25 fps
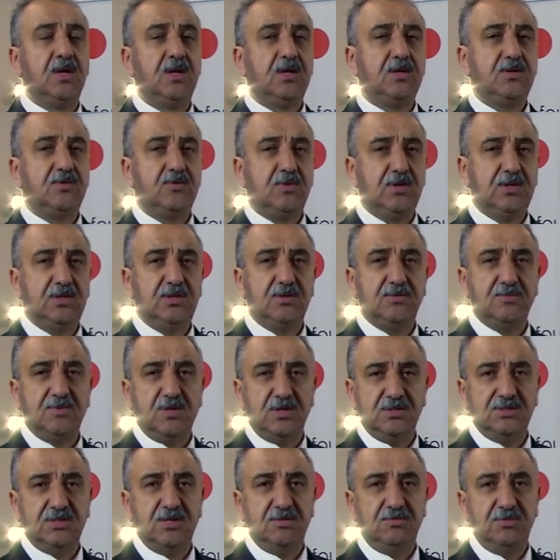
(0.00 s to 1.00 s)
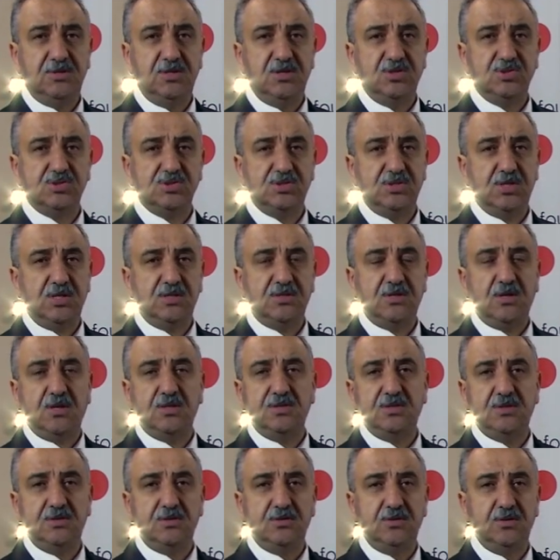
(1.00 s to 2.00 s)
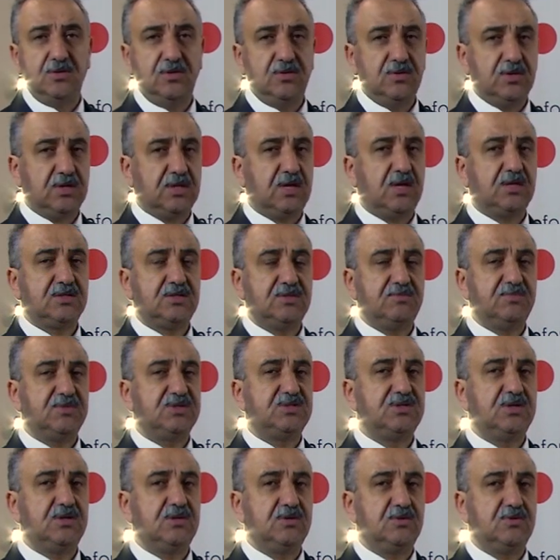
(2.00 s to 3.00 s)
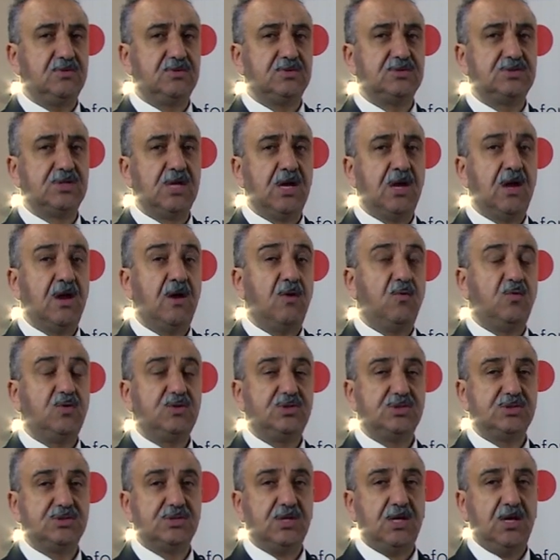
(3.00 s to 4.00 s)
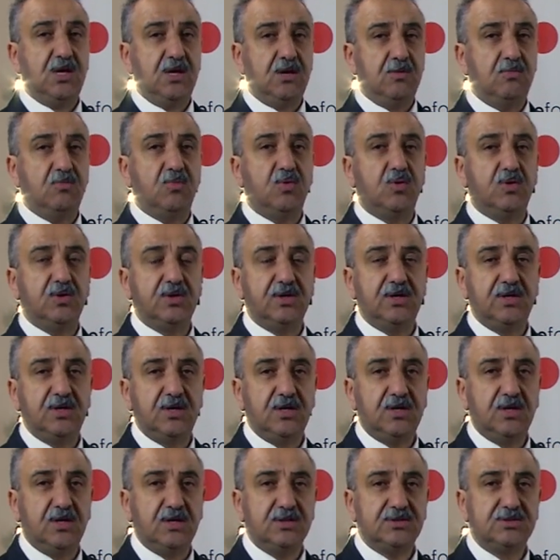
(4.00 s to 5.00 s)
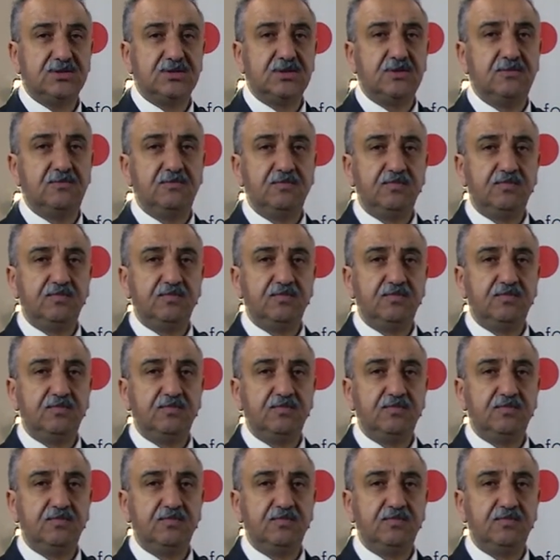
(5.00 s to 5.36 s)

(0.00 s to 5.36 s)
uranium contamination and other radioactive materials, which is airborne in the dust.